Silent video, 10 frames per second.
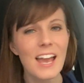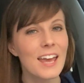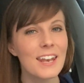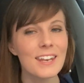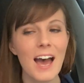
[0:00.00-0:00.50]

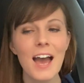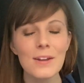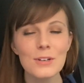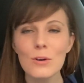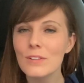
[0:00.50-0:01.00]
And I
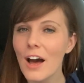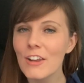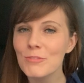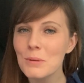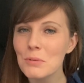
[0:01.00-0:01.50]
don't know a lot
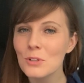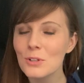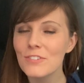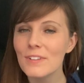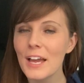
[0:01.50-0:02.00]
of people who
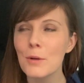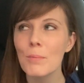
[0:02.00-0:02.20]
have like